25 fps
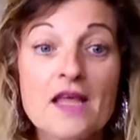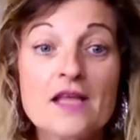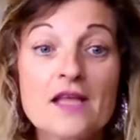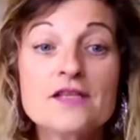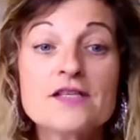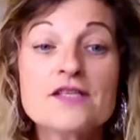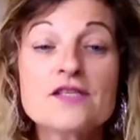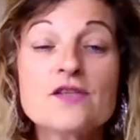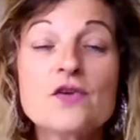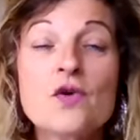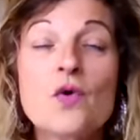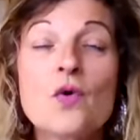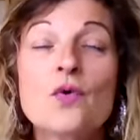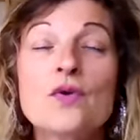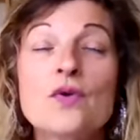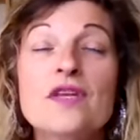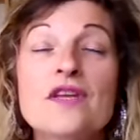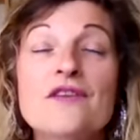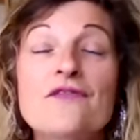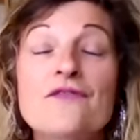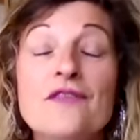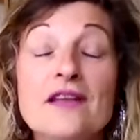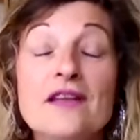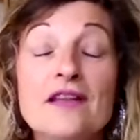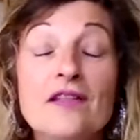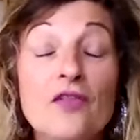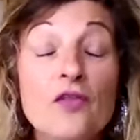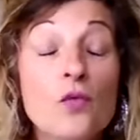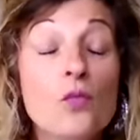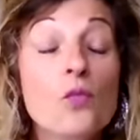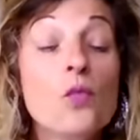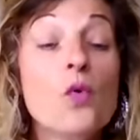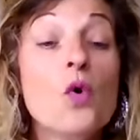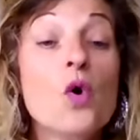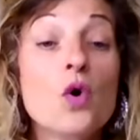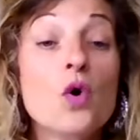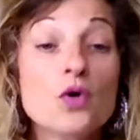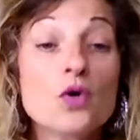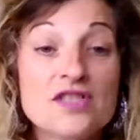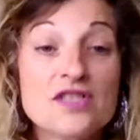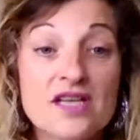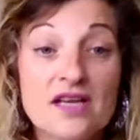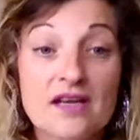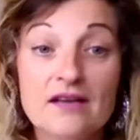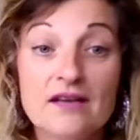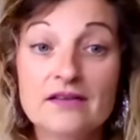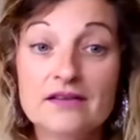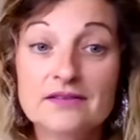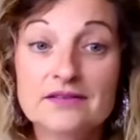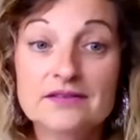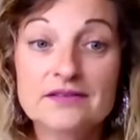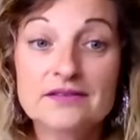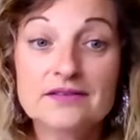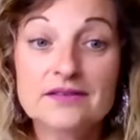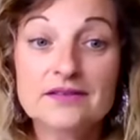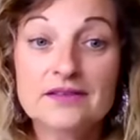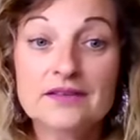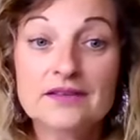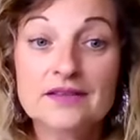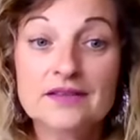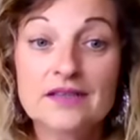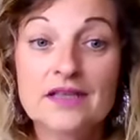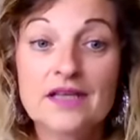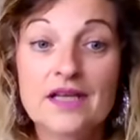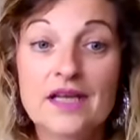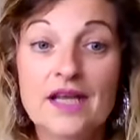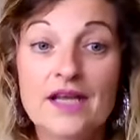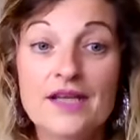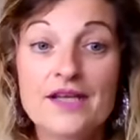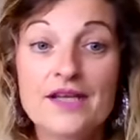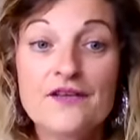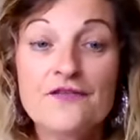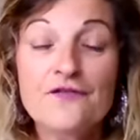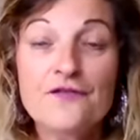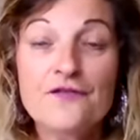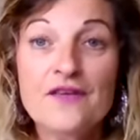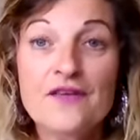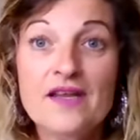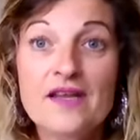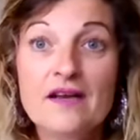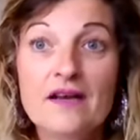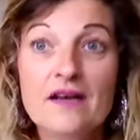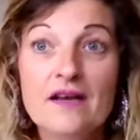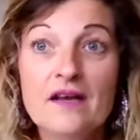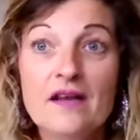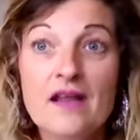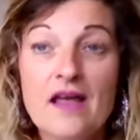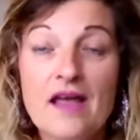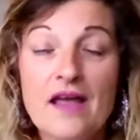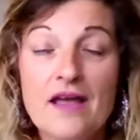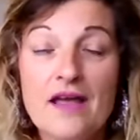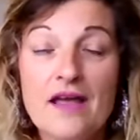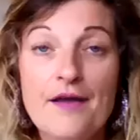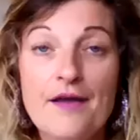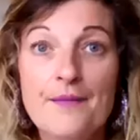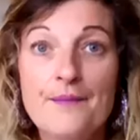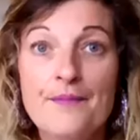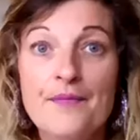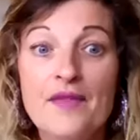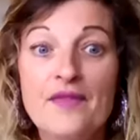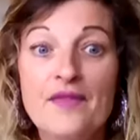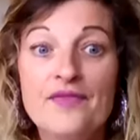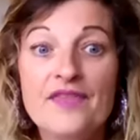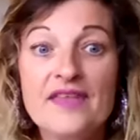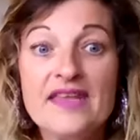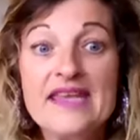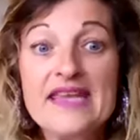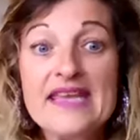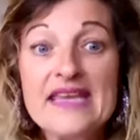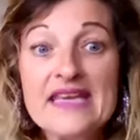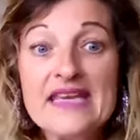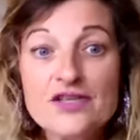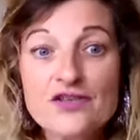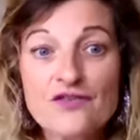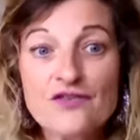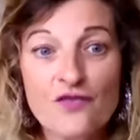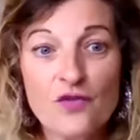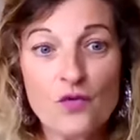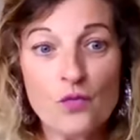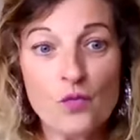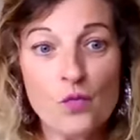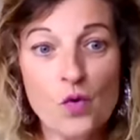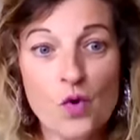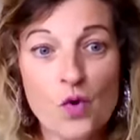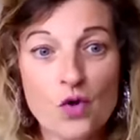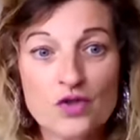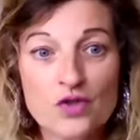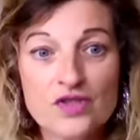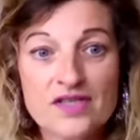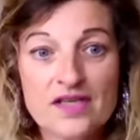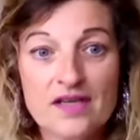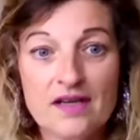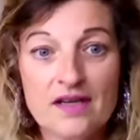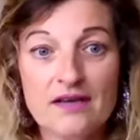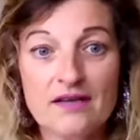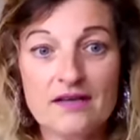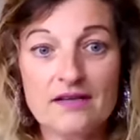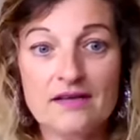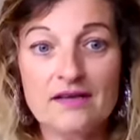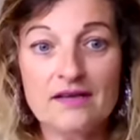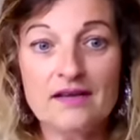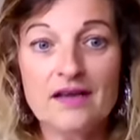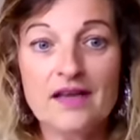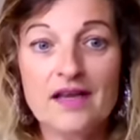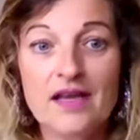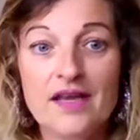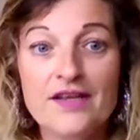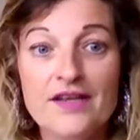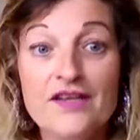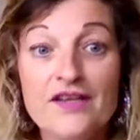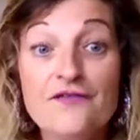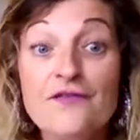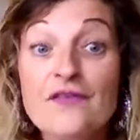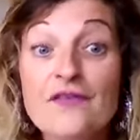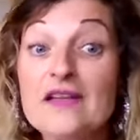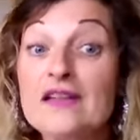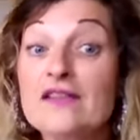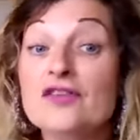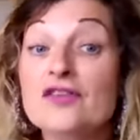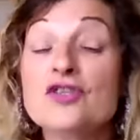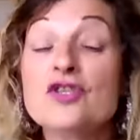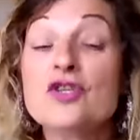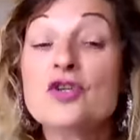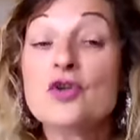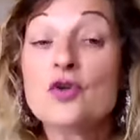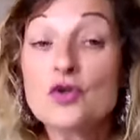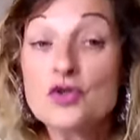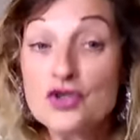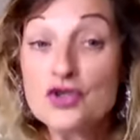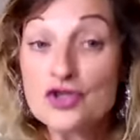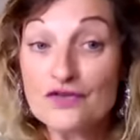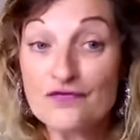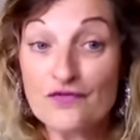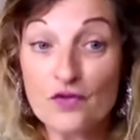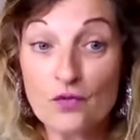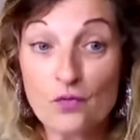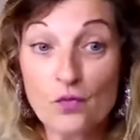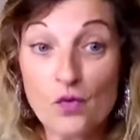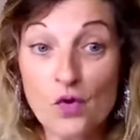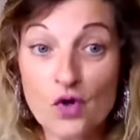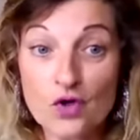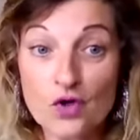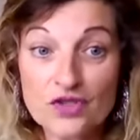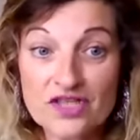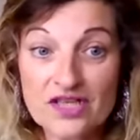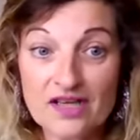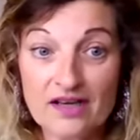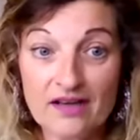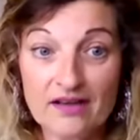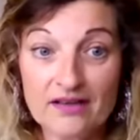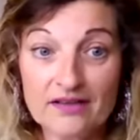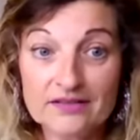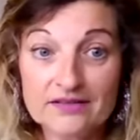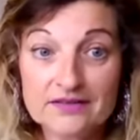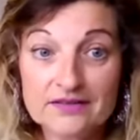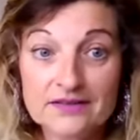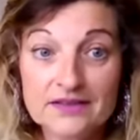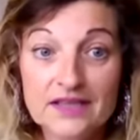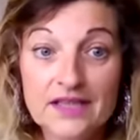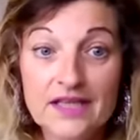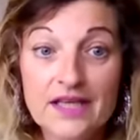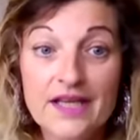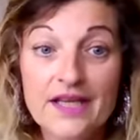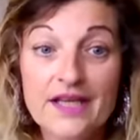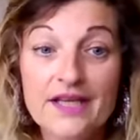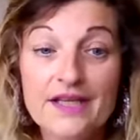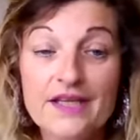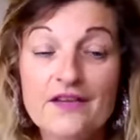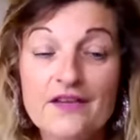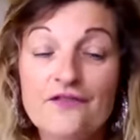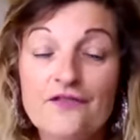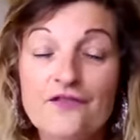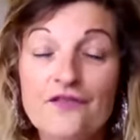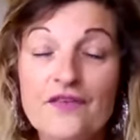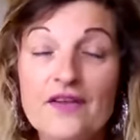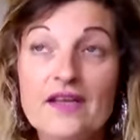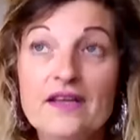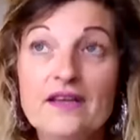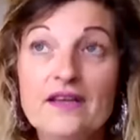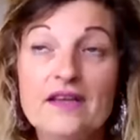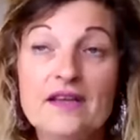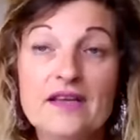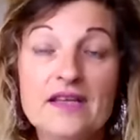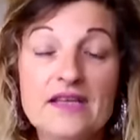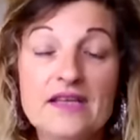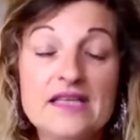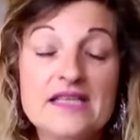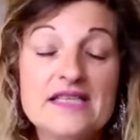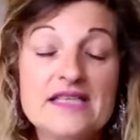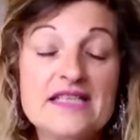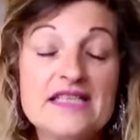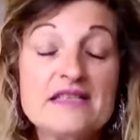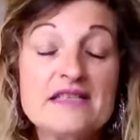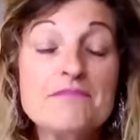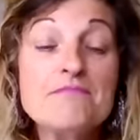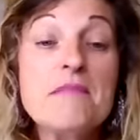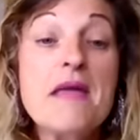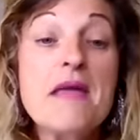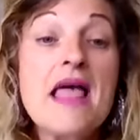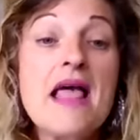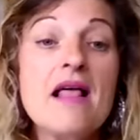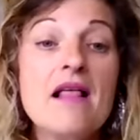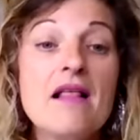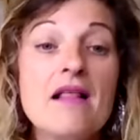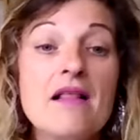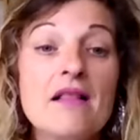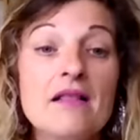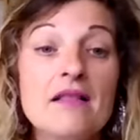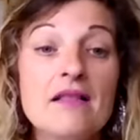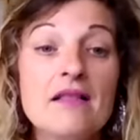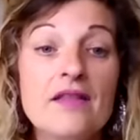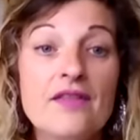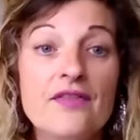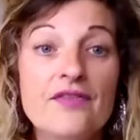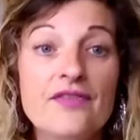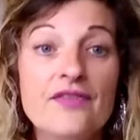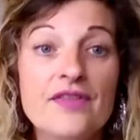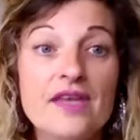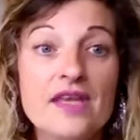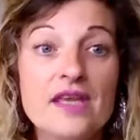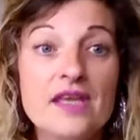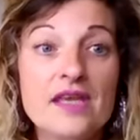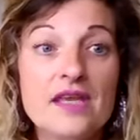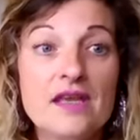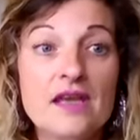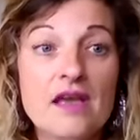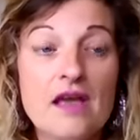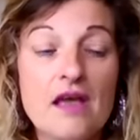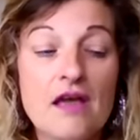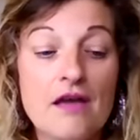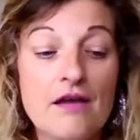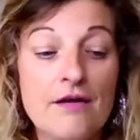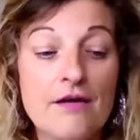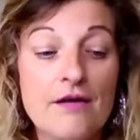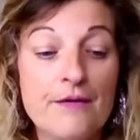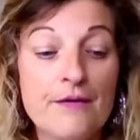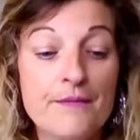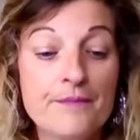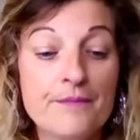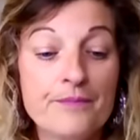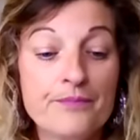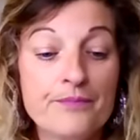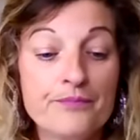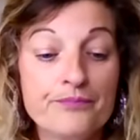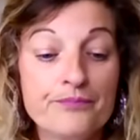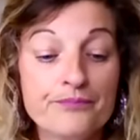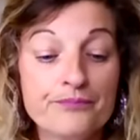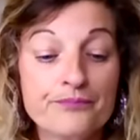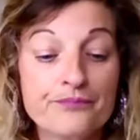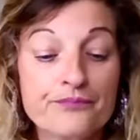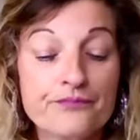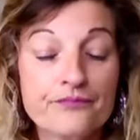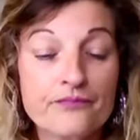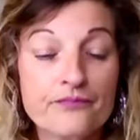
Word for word: So you feel the water, you feel um, the heat of the water, you feel the touch of the water, you feel you, you smell the um,